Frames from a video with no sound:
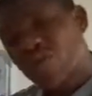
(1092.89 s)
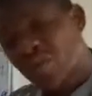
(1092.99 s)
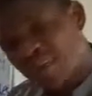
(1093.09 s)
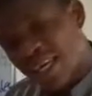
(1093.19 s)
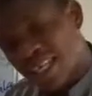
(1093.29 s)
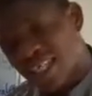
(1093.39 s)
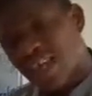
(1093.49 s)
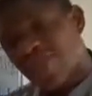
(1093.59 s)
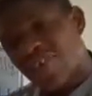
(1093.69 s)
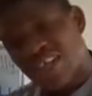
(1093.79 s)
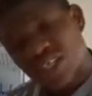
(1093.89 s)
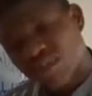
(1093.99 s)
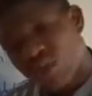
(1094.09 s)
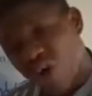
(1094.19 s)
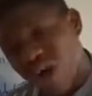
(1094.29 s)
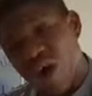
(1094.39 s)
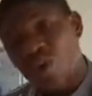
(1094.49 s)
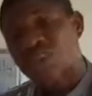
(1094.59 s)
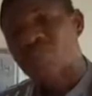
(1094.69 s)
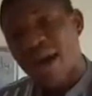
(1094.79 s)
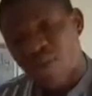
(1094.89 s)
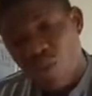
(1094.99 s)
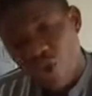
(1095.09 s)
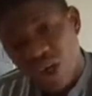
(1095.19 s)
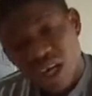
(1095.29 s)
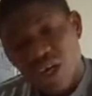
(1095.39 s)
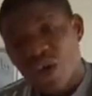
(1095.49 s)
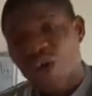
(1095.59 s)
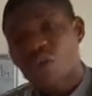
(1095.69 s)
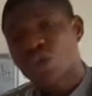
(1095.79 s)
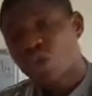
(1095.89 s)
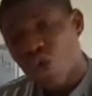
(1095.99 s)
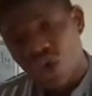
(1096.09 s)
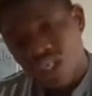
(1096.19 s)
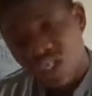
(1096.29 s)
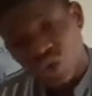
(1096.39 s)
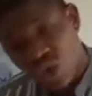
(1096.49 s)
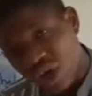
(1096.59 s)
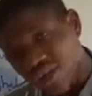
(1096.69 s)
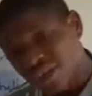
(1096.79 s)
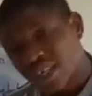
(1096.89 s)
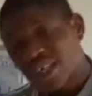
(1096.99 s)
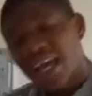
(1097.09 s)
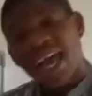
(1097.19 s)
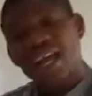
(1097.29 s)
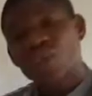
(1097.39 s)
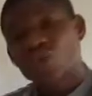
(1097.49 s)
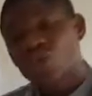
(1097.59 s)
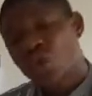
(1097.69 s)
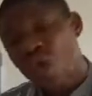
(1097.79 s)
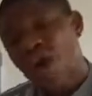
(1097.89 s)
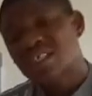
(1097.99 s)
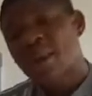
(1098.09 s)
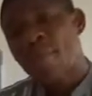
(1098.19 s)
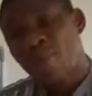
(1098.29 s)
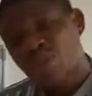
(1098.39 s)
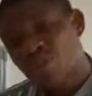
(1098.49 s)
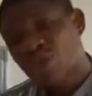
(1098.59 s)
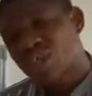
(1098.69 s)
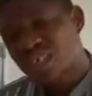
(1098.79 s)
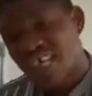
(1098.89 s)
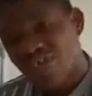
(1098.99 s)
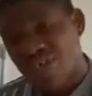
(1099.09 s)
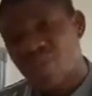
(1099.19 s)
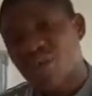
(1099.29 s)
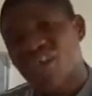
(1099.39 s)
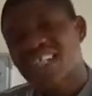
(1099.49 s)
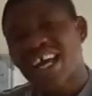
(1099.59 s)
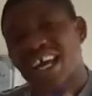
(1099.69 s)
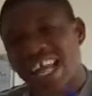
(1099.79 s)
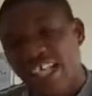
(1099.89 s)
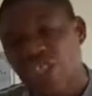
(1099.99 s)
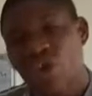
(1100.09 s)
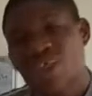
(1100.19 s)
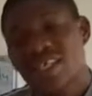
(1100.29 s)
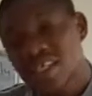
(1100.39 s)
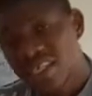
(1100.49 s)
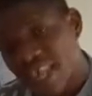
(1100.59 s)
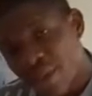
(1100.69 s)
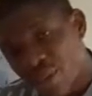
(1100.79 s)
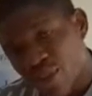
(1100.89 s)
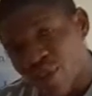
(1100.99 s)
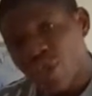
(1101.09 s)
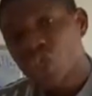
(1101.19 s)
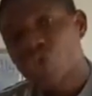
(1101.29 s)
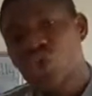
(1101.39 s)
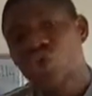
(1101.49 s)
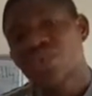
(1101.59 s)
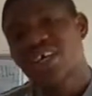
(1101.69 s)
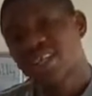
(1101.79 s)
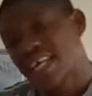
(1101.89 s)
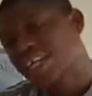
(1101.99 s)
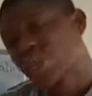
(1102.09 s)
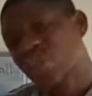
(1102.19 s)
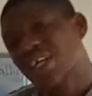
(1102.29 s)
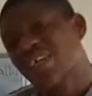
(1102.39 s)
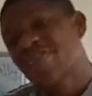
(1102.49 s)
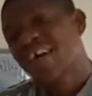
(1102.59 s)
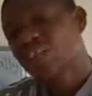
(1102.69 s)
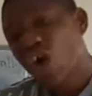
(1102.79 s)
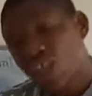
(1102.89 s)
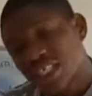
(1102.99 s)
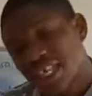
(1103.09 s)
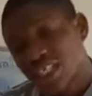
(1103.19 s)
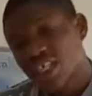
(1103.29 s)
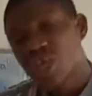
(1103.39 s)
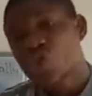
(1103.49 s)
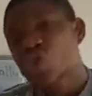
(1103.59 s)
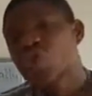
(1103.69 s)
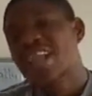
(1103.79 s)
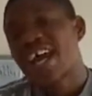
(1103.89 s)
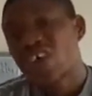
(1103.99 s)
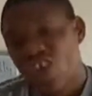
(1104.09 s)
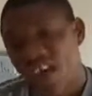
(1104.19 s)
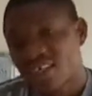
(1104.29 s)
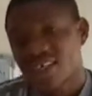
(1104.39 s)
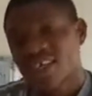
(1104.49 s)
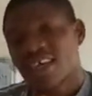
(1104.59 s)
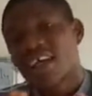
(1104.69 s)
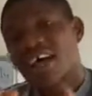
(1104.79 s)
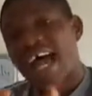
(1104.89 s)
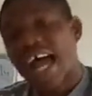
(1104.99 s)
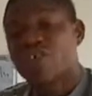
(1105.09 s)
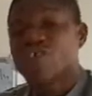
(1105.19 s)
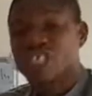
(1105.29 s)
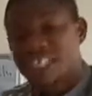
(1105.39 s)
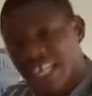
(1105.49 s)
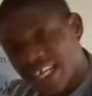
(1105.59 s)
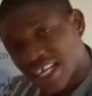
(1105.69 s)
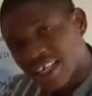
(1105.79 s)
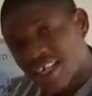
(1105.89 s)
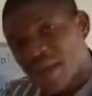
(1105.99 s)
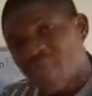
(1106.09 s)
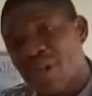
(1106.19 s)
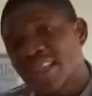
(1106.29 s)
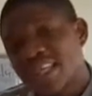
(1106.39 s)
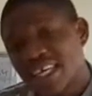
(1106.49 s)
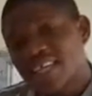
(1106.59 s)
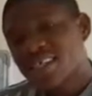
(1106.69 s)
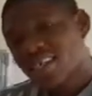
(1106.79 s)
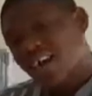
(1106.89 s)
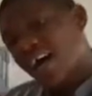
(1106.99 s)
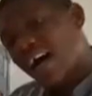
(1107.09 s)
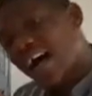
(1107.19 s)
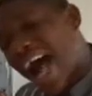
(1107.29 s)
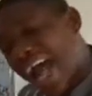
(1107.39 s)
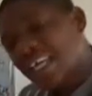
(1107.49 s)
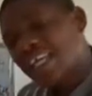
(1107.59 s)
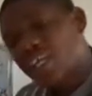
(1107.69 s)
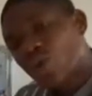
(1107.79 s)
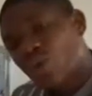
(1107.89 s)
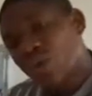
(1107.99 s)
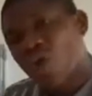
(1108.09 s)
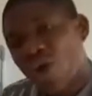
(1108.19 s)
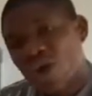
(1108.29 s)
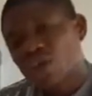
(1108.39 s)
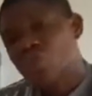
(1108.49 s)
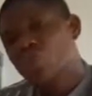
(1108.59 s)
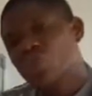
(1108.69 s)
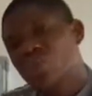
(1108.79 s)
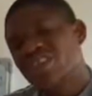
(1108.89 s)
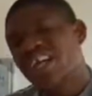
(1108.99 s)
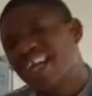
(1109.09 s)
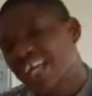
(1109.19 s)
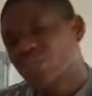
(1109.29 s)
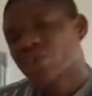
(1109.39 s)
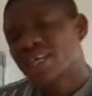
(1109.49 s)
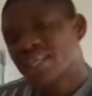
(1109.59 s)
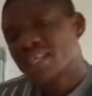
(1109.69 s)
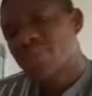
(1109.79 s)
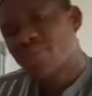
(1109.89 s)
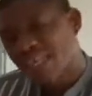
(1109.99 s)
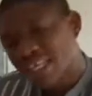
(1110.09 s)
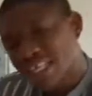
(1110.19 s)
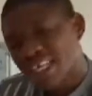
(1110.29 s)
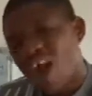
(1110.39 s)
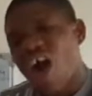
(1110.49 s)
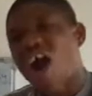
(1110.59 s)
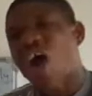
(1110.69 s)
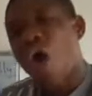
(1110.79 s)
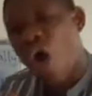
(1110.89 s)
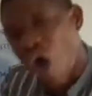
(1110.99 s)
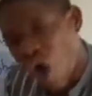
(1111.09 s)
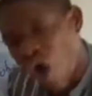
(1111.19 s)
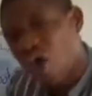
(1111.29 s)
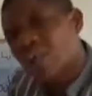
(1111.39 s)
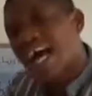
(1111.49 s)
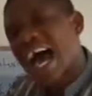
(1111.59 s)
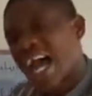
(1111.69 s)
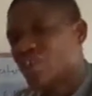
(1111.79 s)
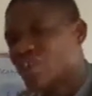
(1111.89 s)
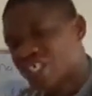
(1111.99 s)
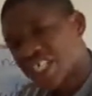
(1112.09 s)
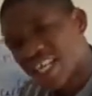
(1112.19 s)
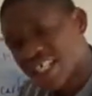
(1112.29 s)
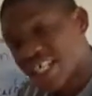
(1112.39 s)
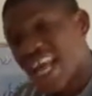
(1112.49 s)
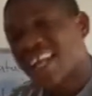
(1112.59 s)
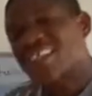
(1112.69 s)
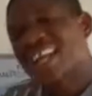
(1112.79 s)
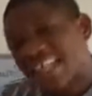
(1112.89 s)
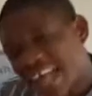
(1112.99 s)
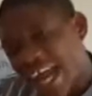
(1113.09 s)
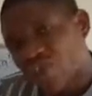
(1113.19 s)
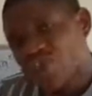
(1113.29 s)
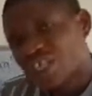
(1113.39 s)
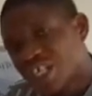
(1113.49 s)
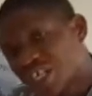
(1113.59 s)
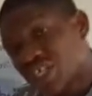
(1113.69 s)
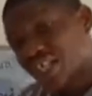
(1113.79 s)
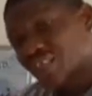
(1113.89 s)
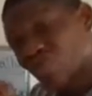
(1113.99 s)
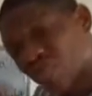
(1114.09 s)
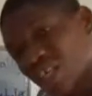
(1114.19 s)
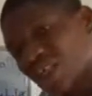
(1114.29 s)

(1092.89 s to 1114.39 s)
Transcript: replace vegetable oil with palm oil, with coconut oil. And those oils are much more safer because they are naturally stable due to their saturated fat content, so they are not hydrogenated. But these highly liquid oils, due to their natural instability, are all hydrogenated, and it's that hydrogenation that's really